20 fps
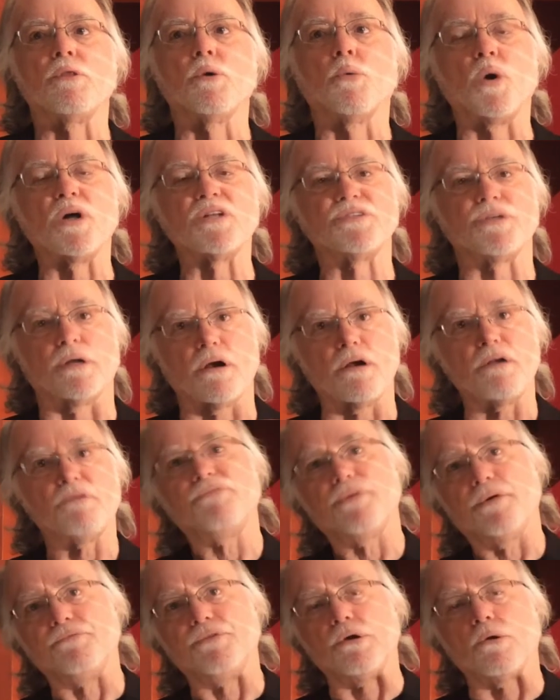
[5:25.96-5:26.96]
The ones that
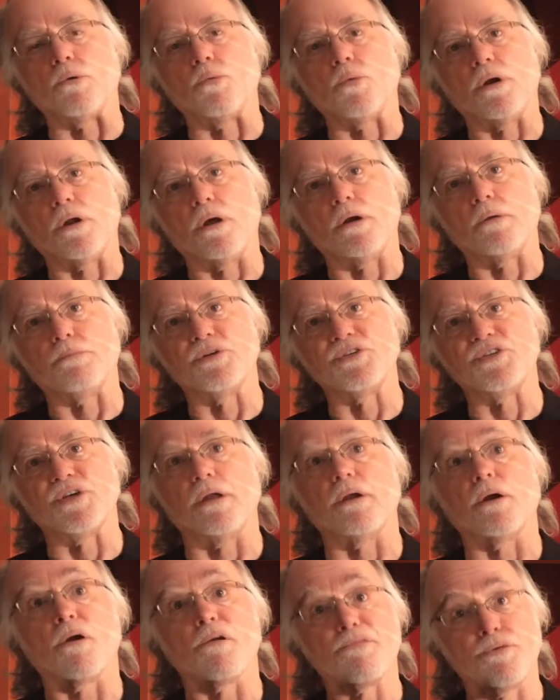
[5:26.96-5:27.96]
aren't 50 or
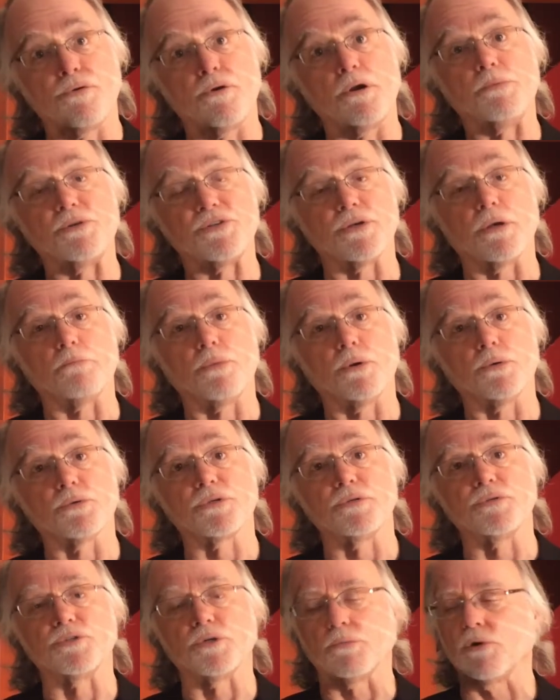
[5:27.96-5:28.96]
100% are 30%
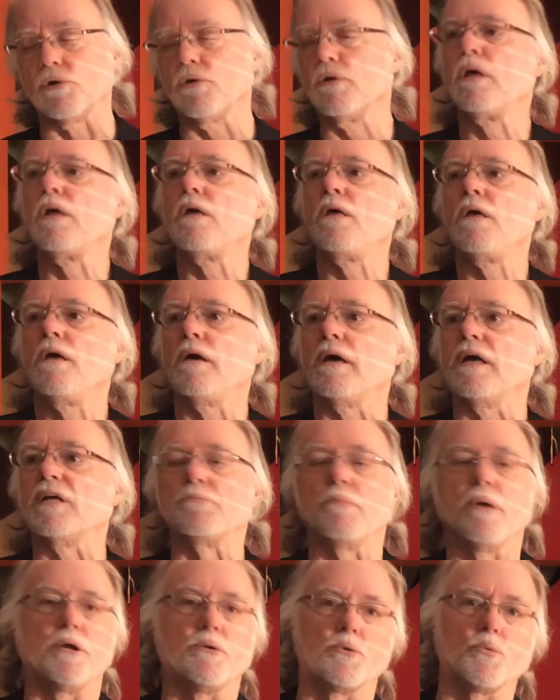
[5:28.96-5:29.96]
post-consumer.
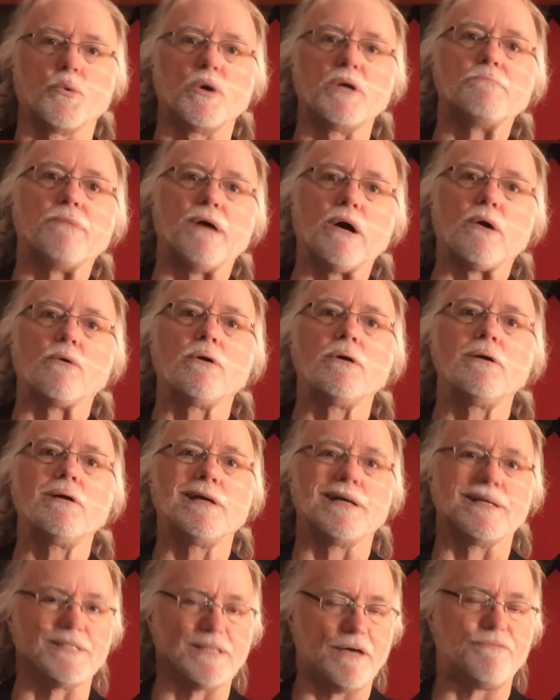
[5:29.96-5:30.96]
It's made with wind power,
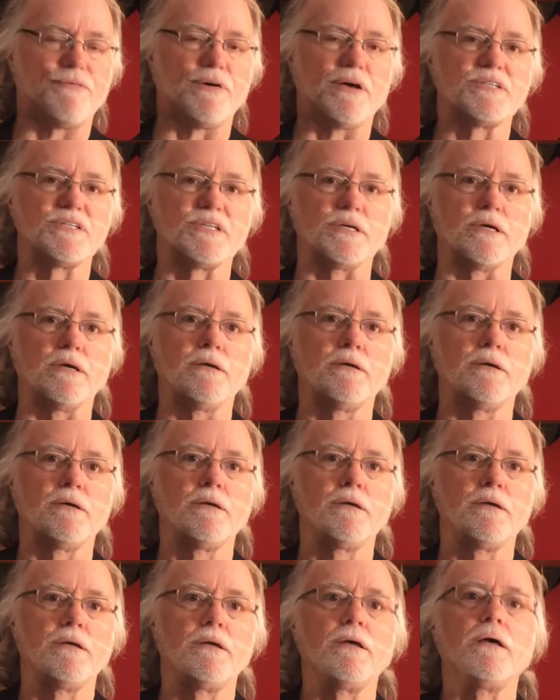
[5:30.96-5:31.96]
it's FSC,
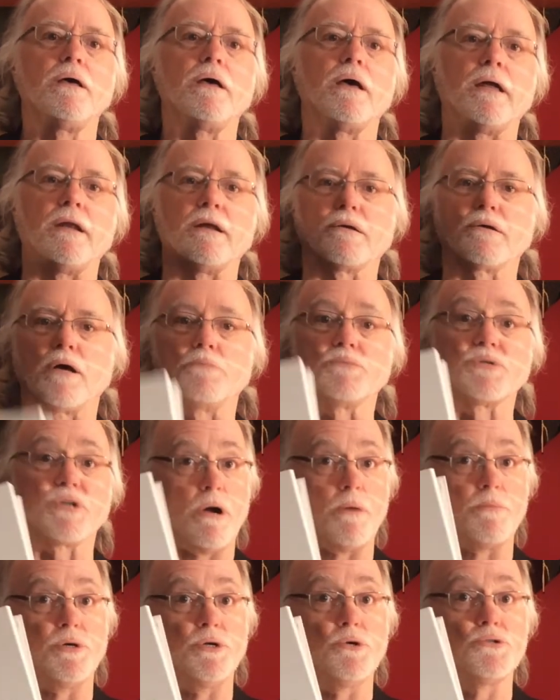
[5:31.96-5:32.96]
and it comes
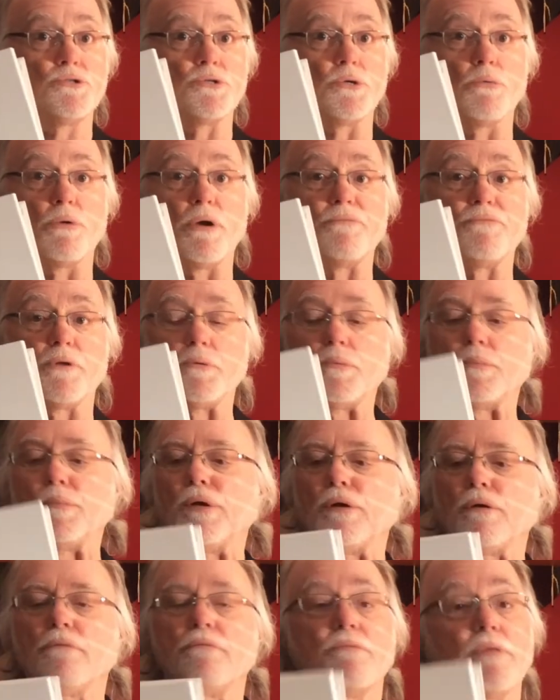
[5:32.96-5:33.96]
carbon neutral right from the
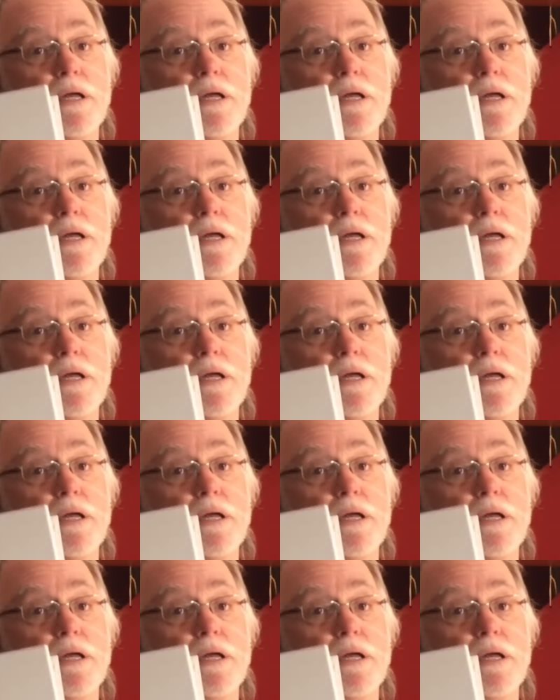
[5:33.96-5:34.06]
mill.